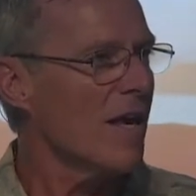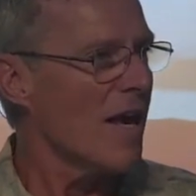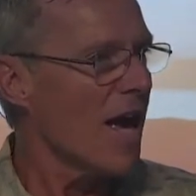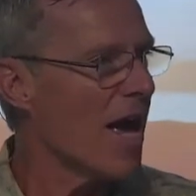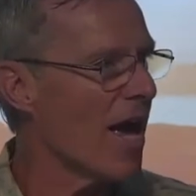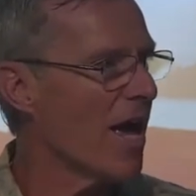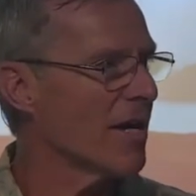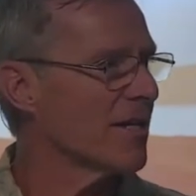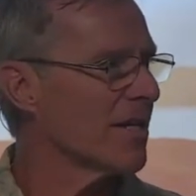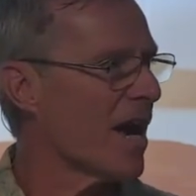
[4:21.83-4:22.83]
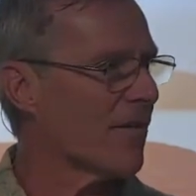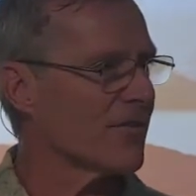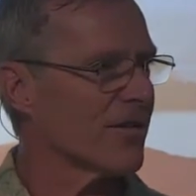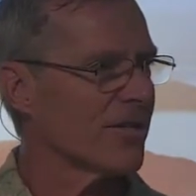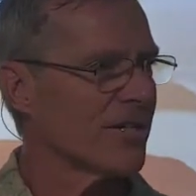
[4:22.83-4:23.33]
and
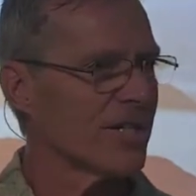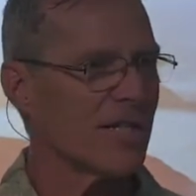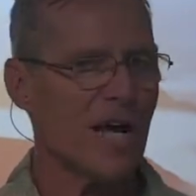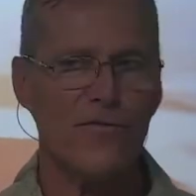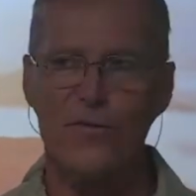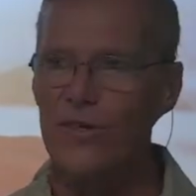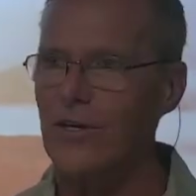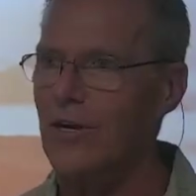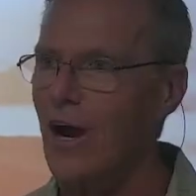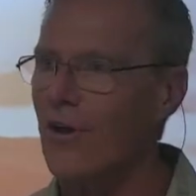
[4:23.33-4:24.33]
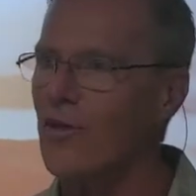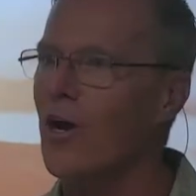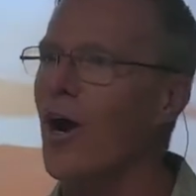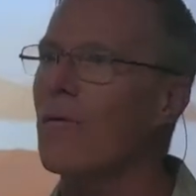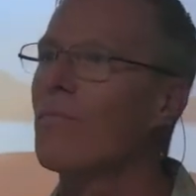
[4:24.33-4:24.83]
after she left with the car, the
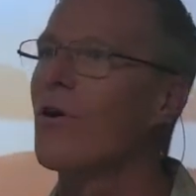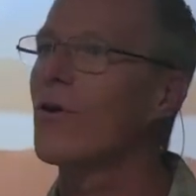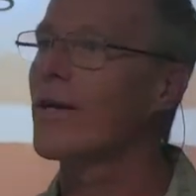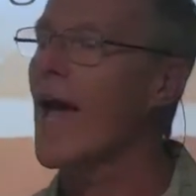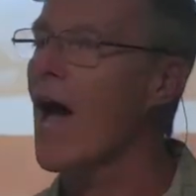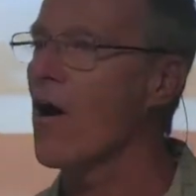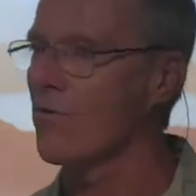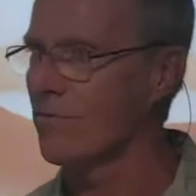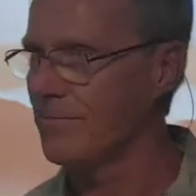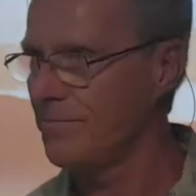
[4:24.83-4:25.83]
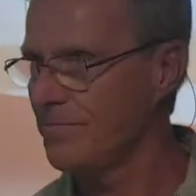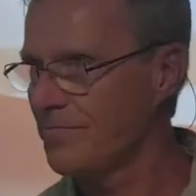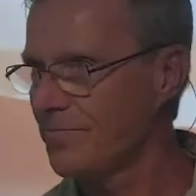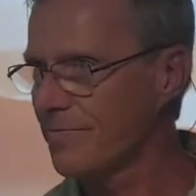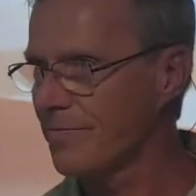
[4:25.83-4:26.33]
car broke down.
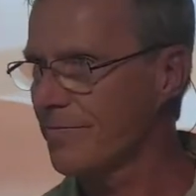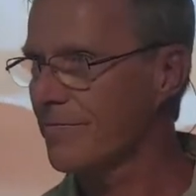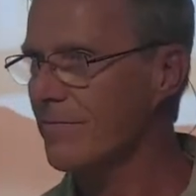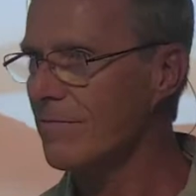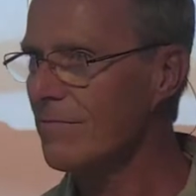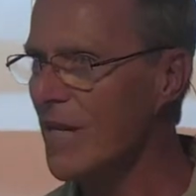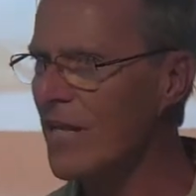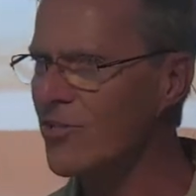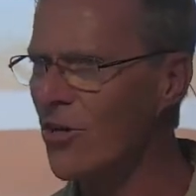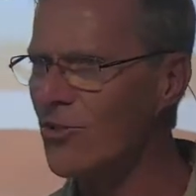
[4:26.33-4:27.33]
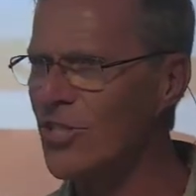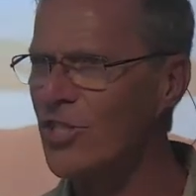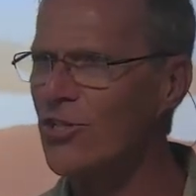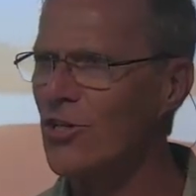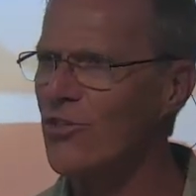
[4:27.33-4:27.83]
And so she
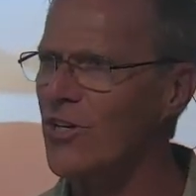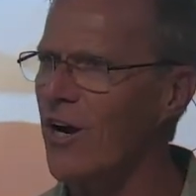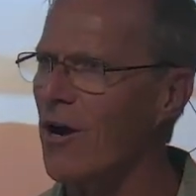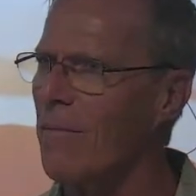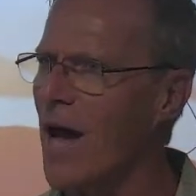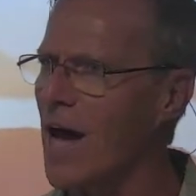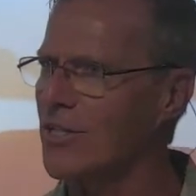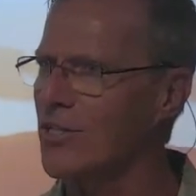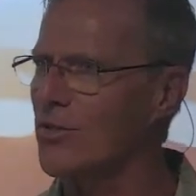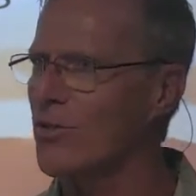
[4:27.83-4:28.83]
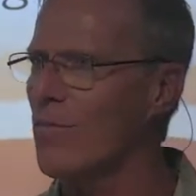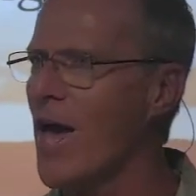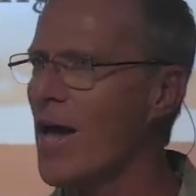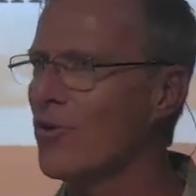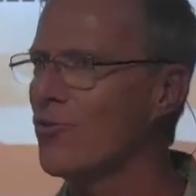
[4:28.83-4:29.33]
took the car back to the
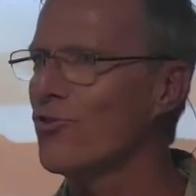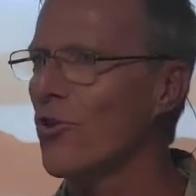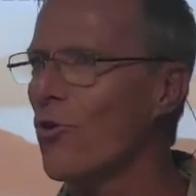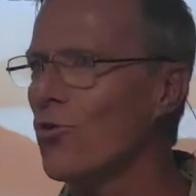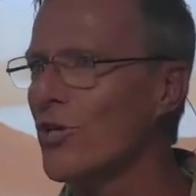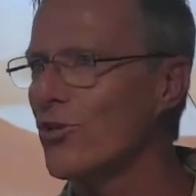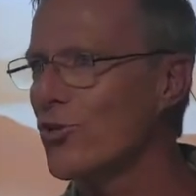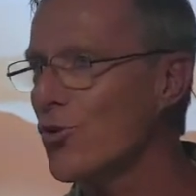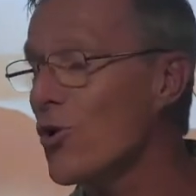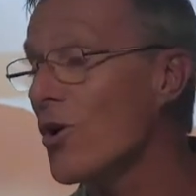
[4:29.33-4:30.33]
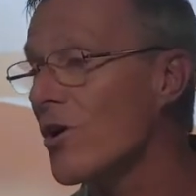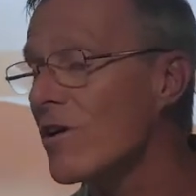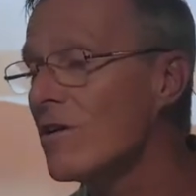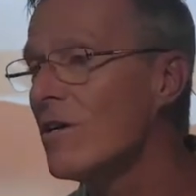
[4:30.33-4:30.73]
man who sold it to her.